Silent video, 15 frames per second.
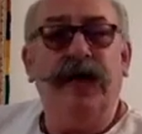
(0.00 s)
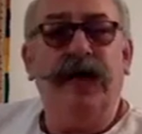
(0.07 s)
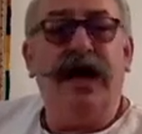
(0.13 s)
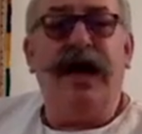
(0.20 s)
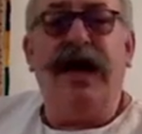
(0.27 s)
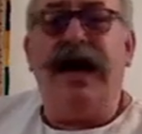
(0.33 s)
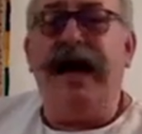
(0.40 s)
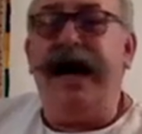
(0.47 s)

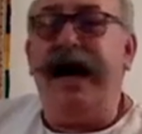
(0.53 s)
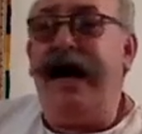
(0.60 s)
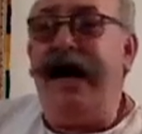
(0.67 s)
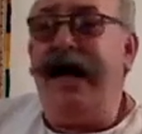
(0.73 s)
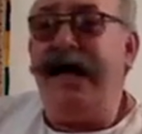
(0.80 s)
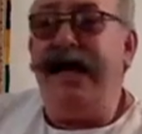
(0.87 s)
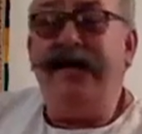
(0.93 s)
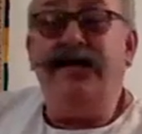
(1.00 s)

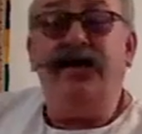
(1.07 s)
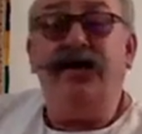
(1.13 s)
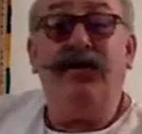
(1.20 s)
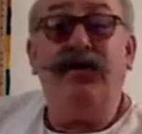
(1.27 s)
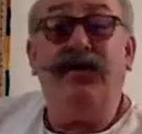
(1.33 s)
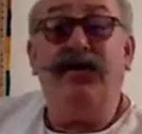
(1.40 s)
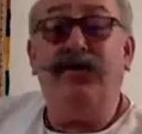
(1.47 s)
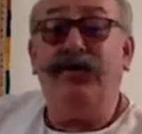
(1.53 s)
I
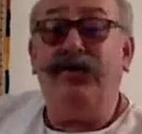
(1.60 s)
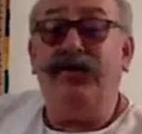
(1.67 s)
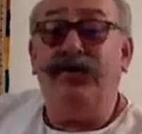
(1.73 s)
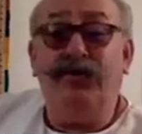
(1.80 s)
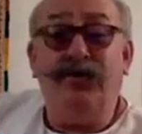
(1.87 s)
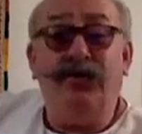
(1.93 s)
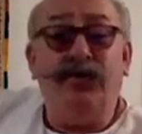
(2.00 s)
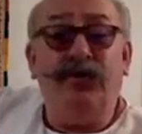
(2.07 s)
know
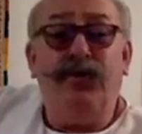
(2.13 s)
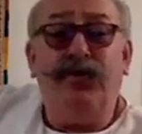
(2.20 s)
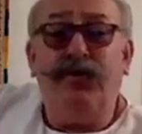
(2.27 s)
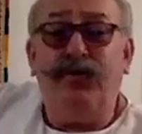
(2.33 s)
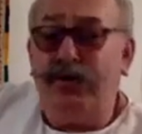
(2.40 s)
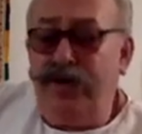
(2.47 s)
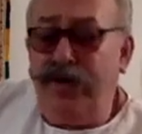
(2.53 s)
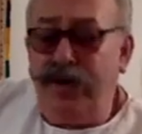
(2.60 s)

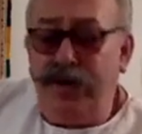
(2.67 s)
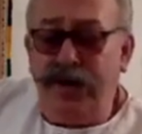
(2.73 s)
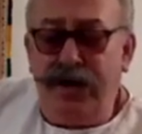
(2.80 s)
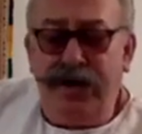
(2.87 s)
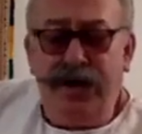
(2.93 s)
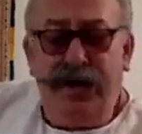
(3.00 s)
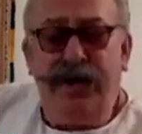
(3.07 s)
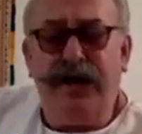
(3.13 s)
your
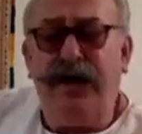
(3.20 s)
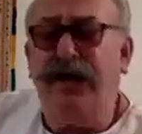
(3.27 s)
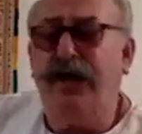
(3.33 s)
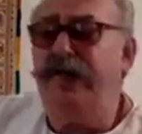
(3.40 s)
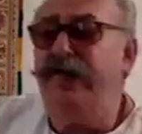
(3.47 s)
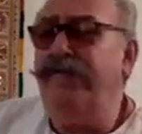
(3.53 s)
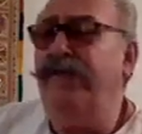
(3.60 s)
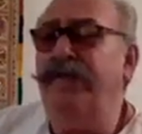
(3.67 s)
love
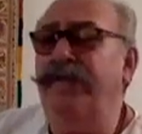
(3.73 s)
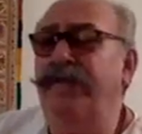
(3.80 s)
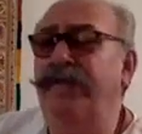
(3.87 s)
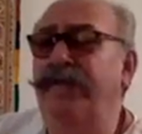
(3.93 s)
is